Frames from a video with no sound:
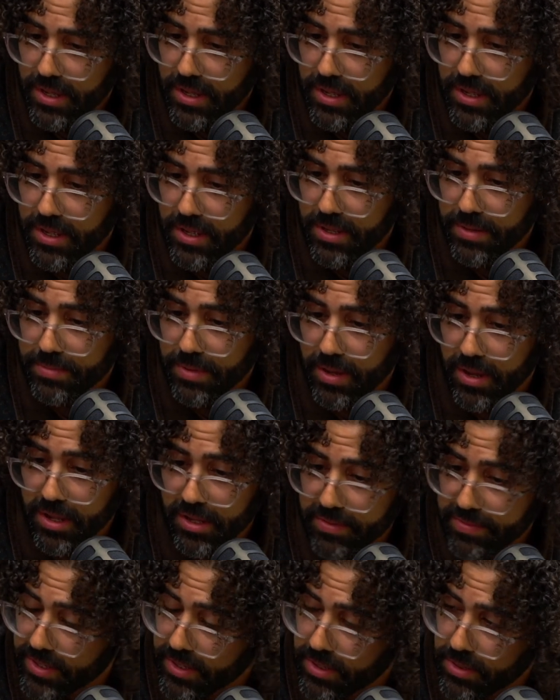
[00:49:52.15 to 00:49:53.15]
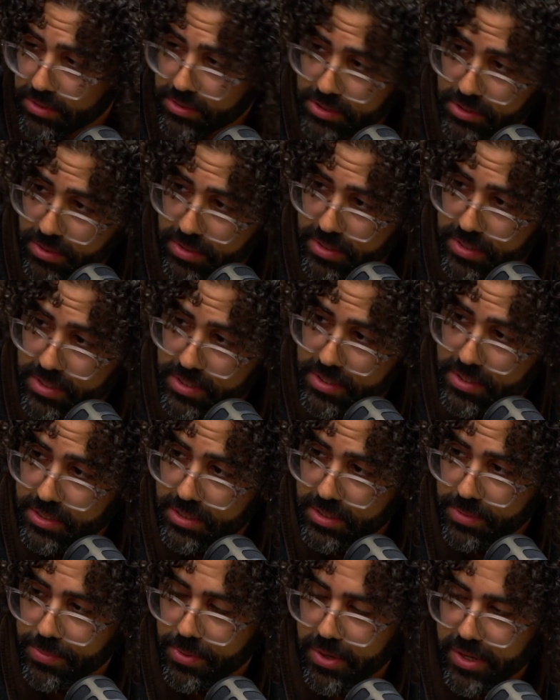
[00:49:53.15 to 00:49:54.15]
All of it goes towards
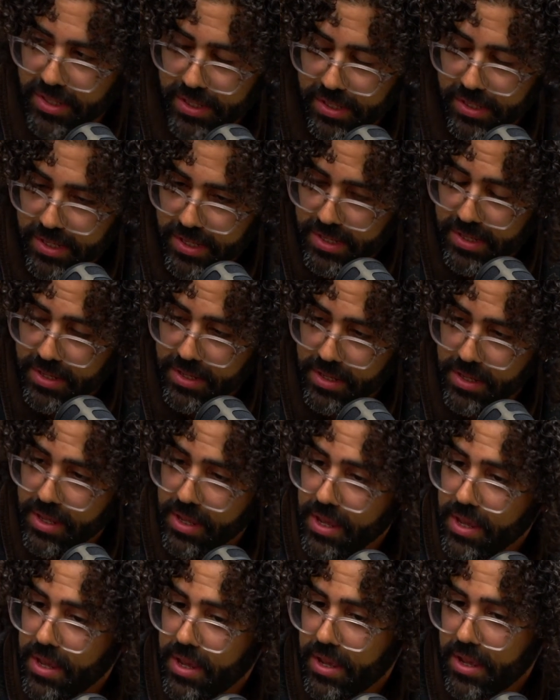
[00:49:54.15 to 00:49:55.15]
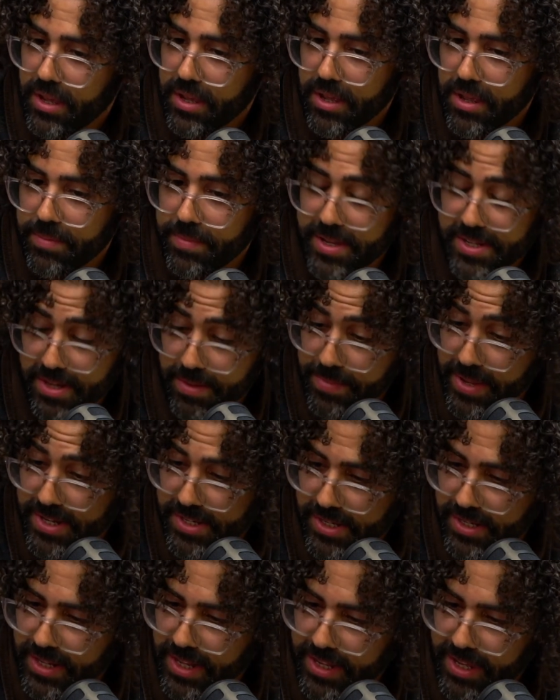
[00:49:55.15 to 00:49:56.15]
supporting the league. As I
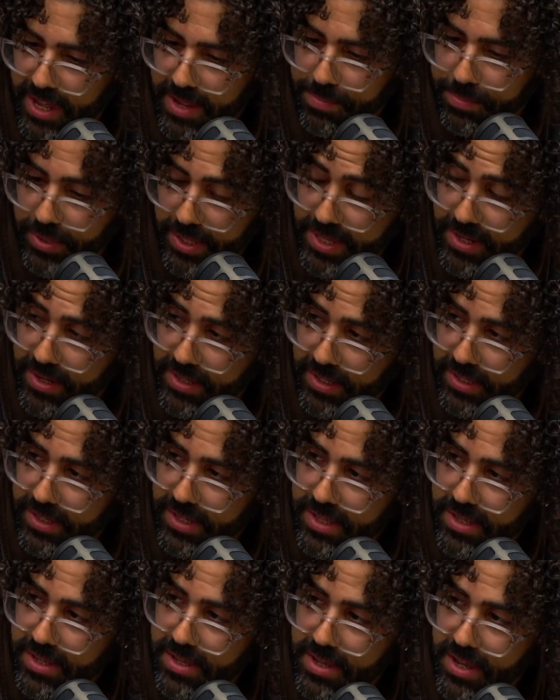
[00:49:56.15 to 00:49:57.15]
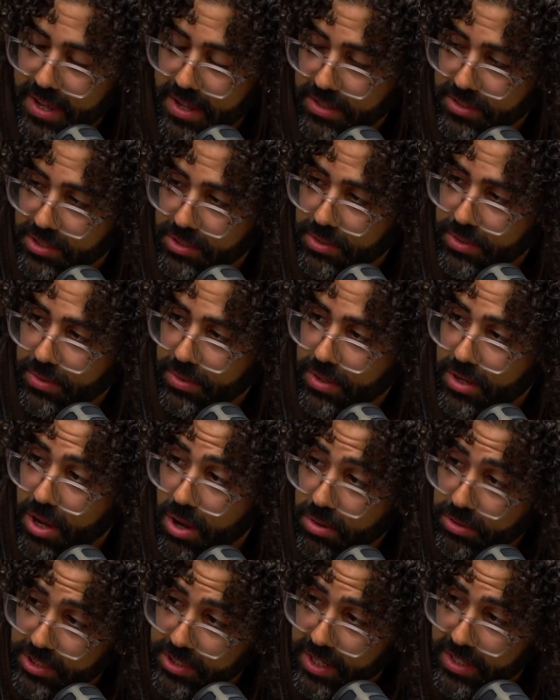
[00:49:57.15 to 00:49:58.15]
mentioned, like I played on the league. I also
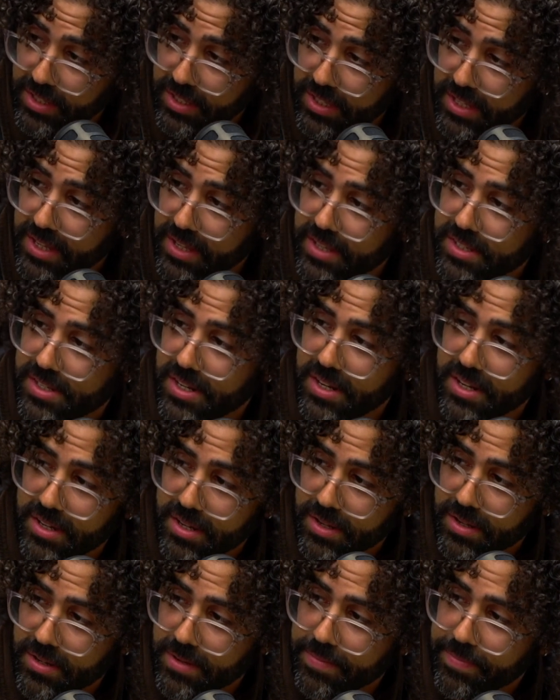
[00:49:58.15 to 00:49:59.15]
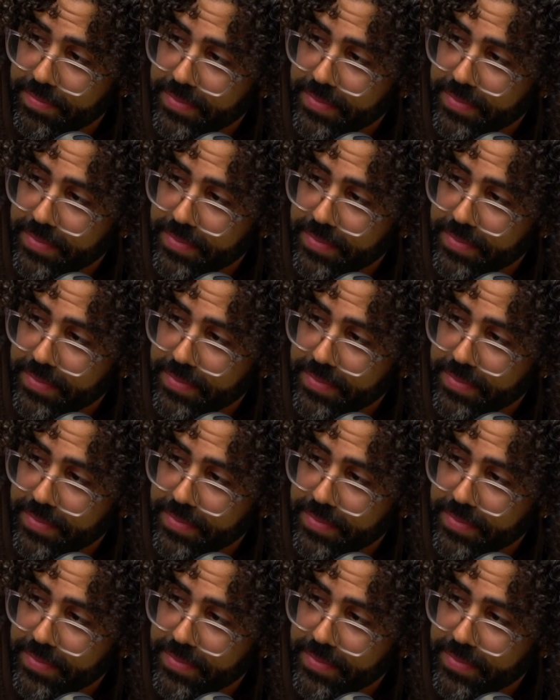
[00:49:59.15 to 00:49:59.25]
coached on the league as an adult.